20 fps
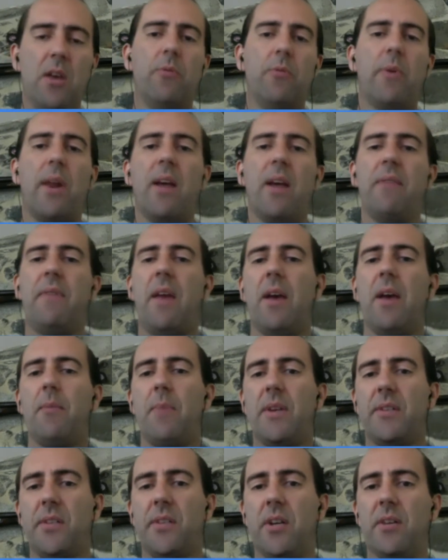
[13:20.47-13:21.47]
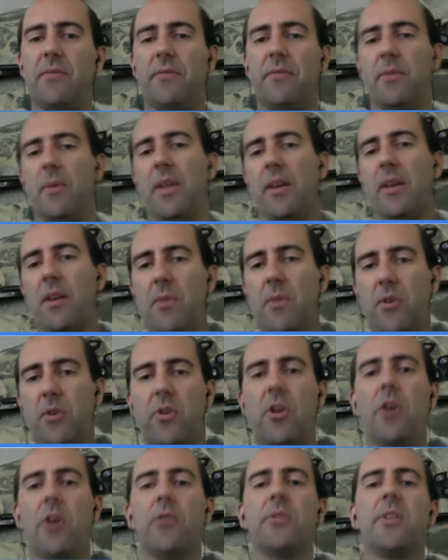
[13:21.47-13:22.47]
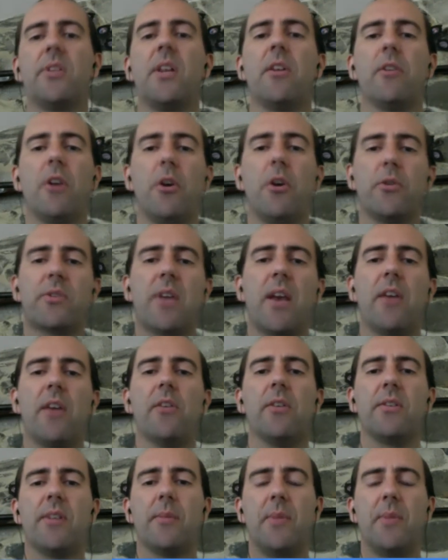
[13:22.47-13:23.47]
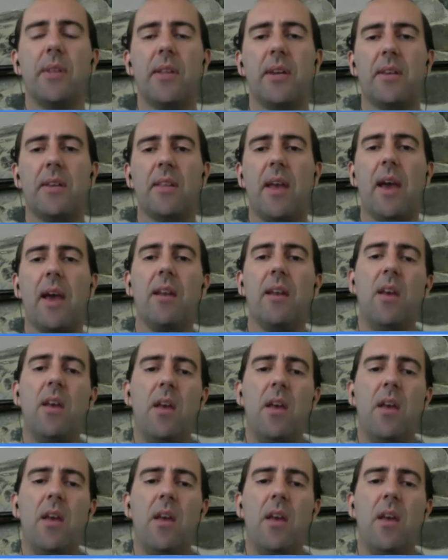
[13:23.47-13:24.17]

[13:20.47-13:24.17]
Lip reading: what I've had myself from like InMotion Hosting or HostGator or something like that.